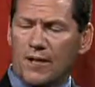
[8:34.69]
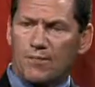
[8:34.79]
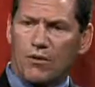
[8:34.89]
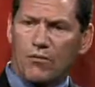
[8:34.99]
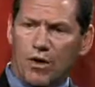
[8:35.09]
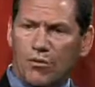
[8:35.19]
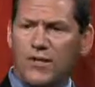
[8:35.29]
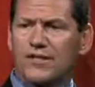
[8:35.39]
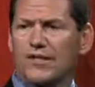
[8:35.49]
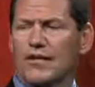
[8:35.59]
But where
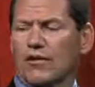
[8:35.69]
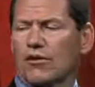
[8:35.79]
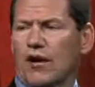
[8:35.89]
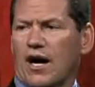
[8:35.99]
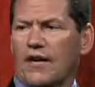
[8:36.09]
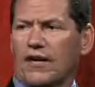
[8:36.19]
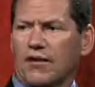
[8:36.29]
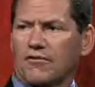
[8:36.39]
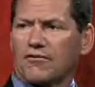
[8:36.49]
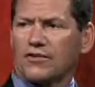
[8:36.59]
we see a lot
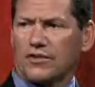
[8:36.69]
of